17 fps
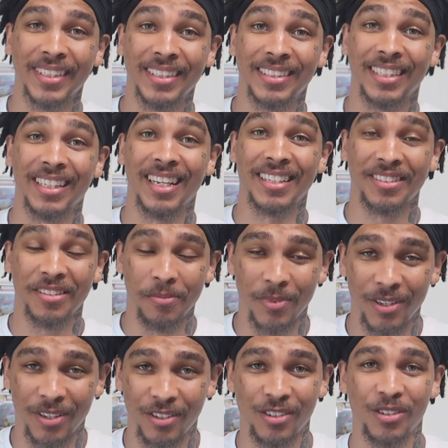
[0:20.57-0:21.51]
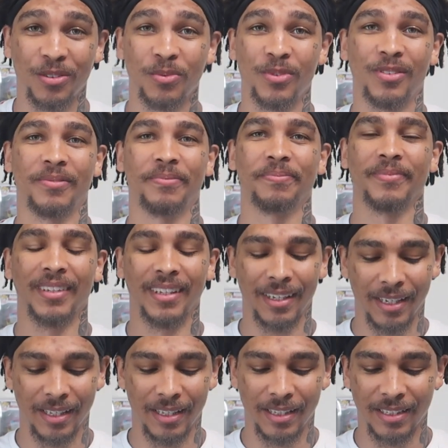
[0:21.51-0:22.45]
today's gonna be a good one.
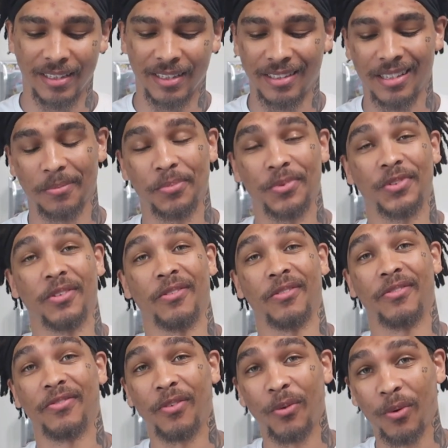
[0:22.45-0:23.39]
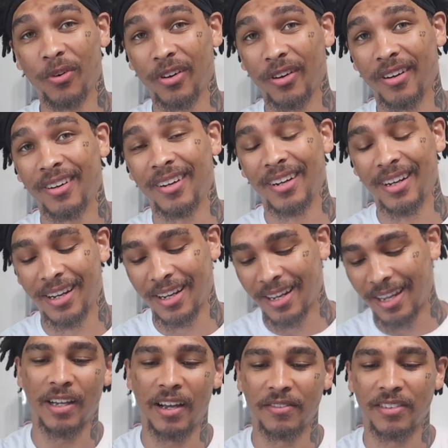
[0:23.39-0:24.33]
This is episode 4.
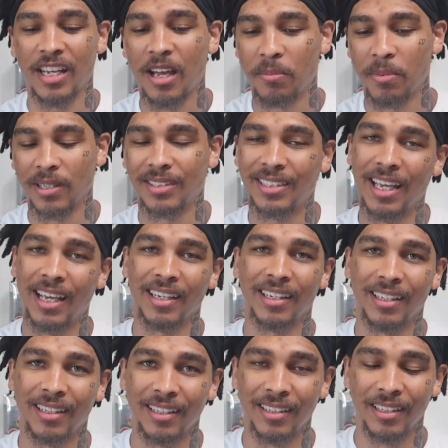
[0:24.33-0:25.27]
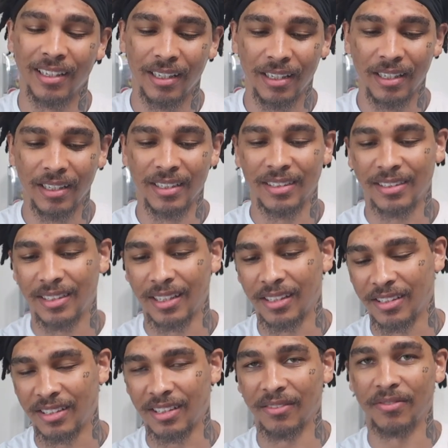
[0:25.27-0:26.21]
5 topics, technically
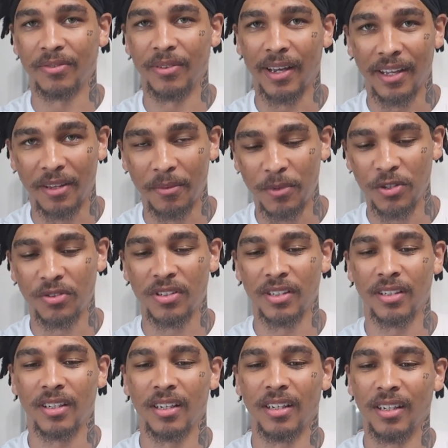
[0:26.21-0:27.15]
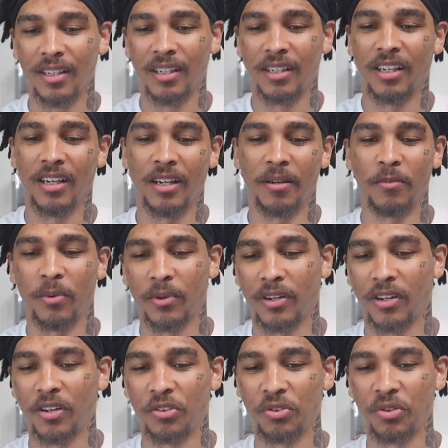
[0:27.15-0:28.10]
6 if we have music. But we're
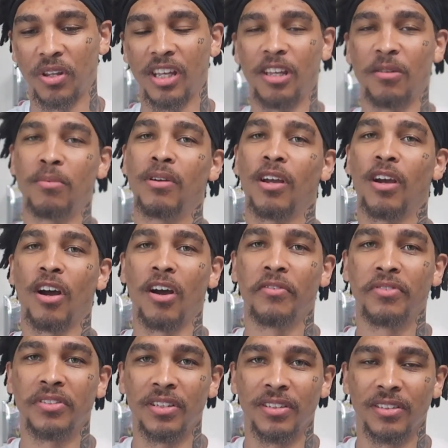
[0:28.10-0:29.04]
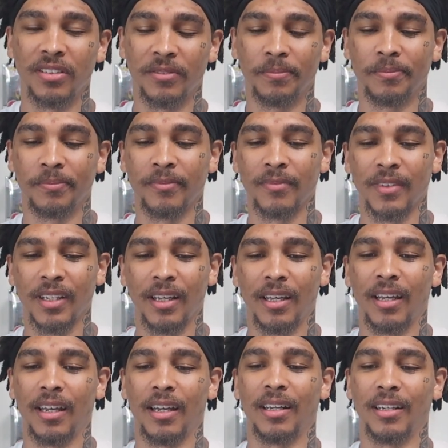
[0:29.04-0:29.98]
gonna go through the NBA offseason,
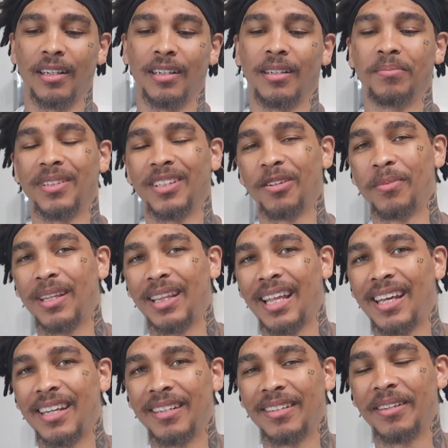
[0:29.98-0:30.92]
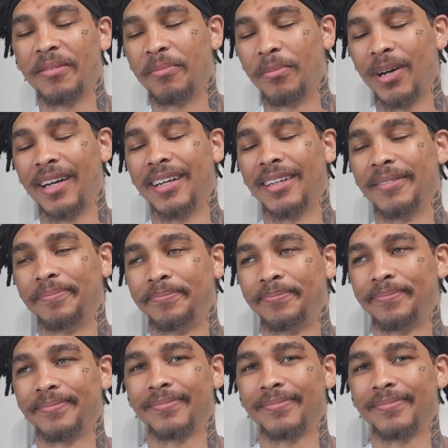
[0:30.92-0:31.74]
and I'm a little bit late, but